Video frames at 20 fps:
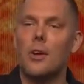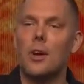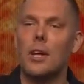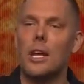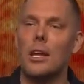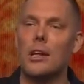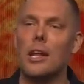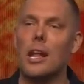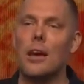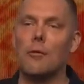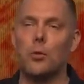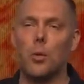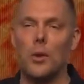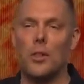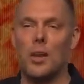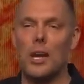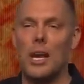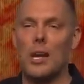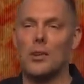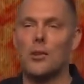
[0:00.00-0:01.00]
son had left,
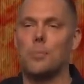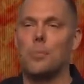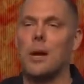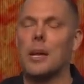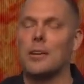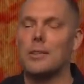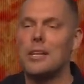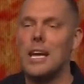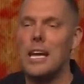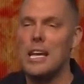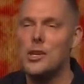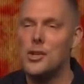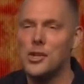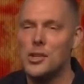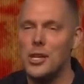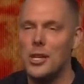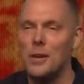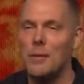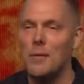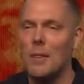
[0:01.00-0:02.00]
with an
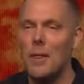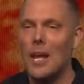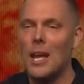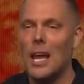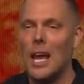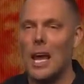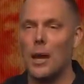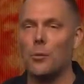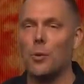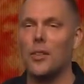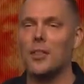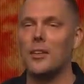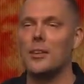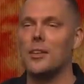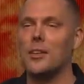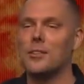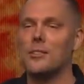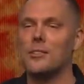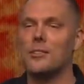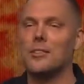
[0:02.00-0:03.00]
expectation and with a
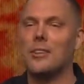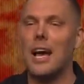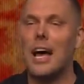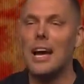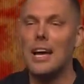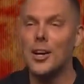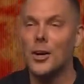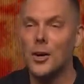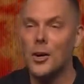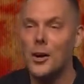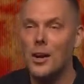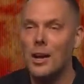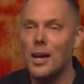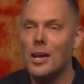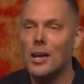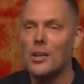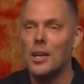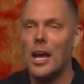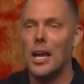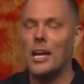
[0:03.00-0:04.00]
desire
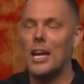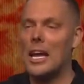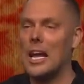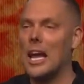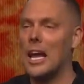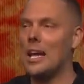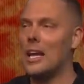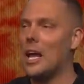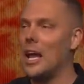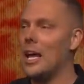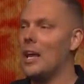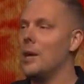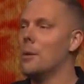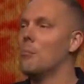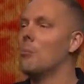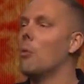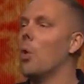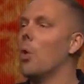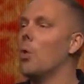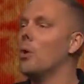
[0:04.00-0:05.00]
and a
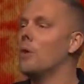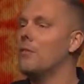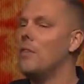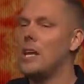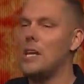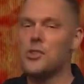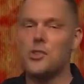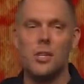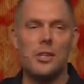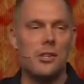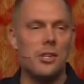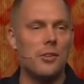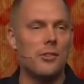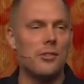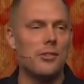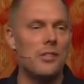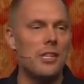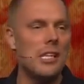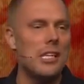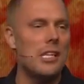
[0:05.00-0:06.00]
motivation to
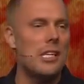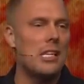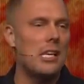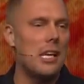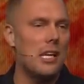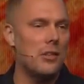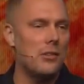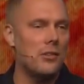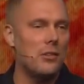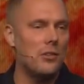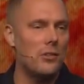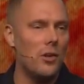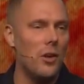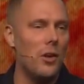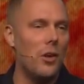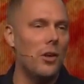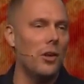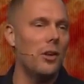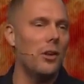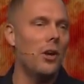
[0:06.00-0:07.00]
see his
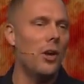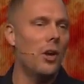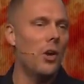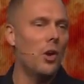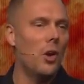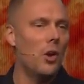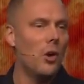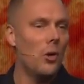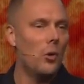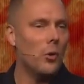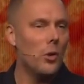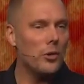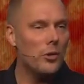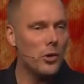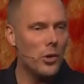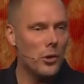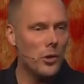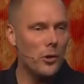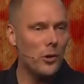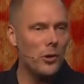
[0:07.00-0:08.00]
son
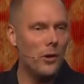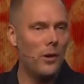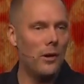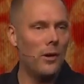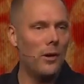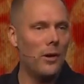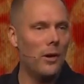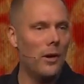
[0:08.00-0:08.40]
return.